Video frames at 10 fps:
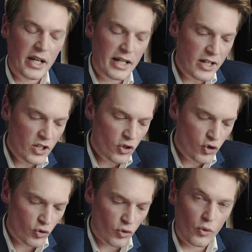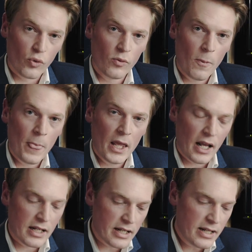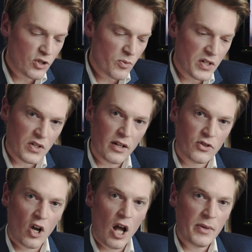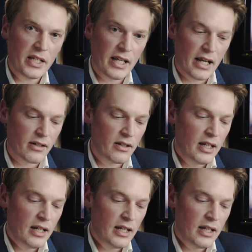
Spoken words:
It is true, and it needs to be said time and again,